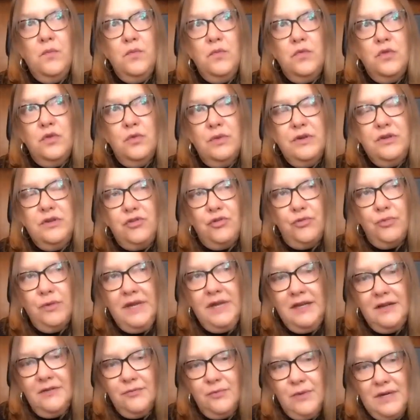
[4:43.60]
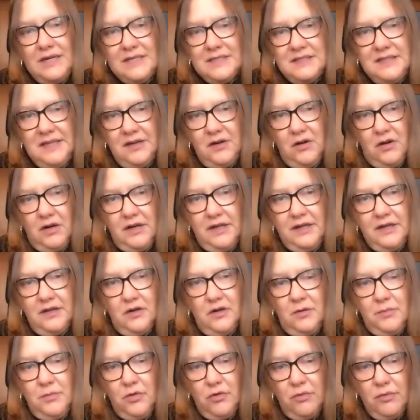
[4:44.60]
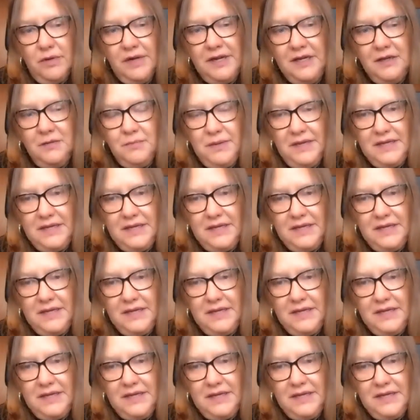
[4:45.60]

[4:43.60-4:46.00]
the retreat of West Antarctic or marine